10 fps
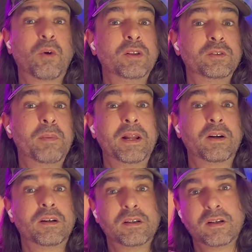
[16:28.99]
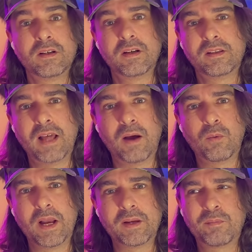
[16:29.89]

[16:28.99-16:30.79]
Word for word: runs better that way.